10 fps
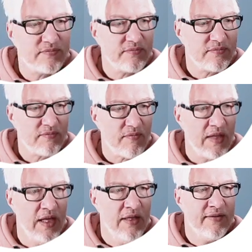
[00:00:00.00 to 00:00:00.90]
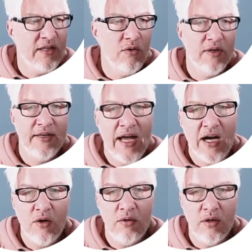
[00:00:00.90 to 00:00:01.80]
So now
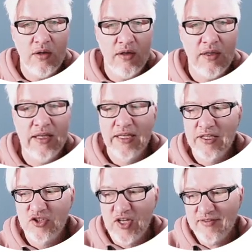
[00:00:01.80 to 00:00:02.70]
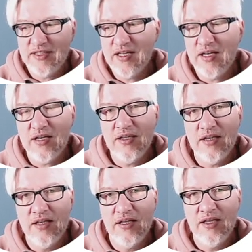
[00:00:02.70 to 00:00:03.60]
Jessica
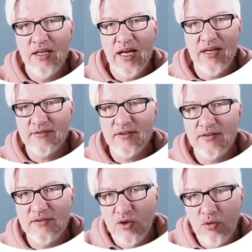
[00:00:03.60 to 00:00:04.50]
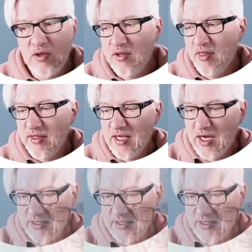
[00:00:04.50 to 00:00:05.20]
has stolen the identity.